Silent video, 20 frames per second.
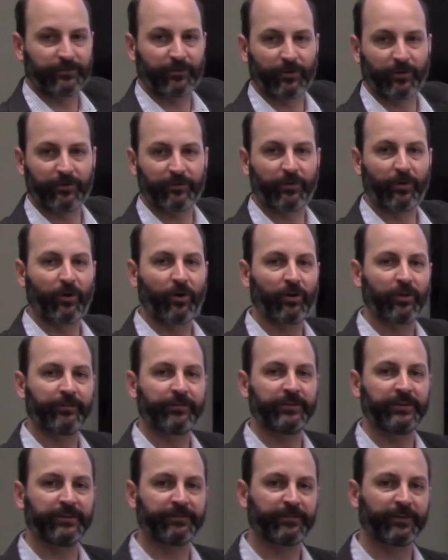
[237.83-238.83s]
or all
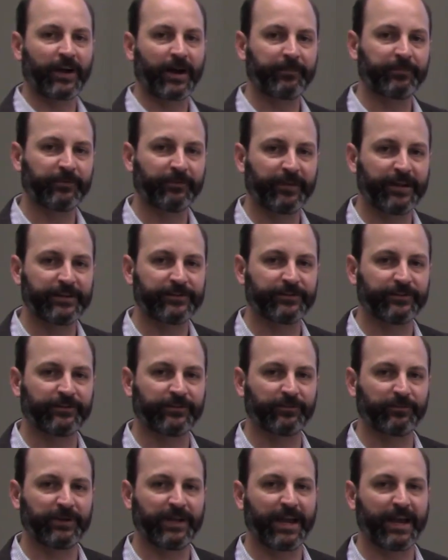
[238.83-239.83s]
of the different
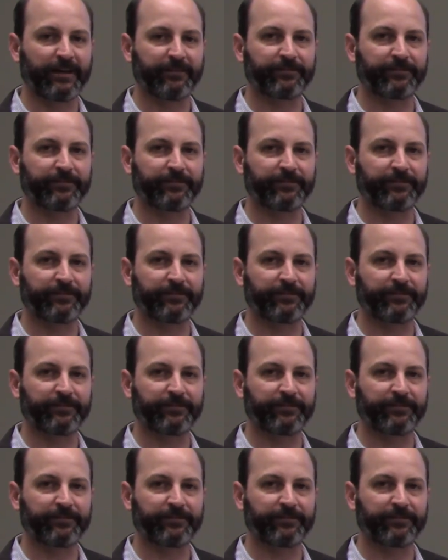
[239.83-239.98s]
observations that we have